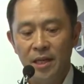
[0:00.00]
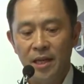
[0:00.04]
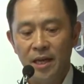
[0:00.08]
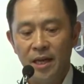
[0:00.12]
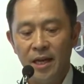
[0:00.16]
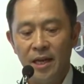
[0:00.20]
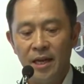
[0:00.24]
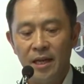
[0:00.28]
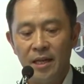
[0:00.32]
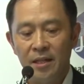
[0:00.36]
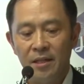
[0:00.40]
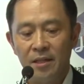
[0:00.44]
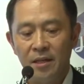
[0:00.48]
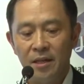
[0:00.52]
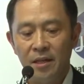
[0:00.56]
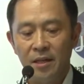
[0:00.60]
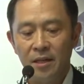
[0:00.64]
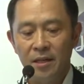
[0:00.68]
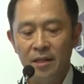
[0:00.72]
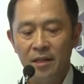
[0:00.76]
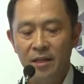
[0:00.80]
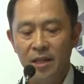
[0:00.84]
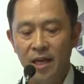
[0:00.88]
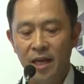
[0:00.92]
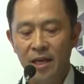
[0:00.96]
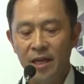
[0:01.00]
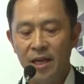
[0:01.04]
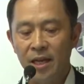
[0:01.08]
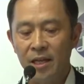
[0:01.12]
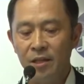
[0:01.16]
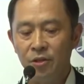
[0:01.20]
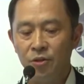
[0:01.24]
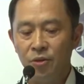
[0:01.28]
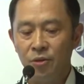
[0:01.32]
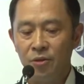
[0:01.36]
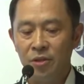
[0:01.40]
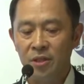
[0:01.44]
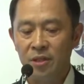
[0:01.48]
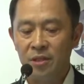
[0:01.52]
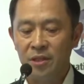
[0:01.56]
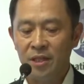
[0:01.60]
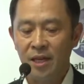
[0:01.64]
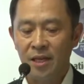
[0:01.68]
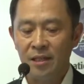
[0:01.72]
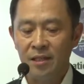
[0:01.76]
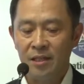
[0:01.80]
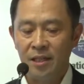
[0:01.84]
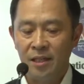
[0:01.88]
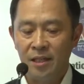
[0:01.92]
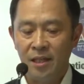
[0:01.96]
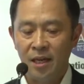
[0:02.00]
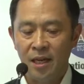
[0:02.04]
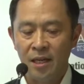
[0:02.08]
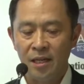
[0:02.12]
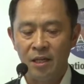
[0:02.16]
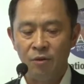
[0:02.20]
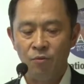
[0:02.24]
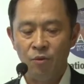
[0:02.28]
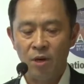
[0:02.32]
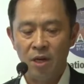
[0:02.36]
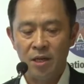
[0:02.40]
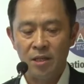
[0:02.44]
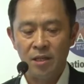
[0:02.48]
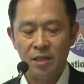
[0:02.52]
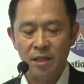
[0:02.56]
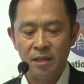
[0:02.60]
And they entered in 1981.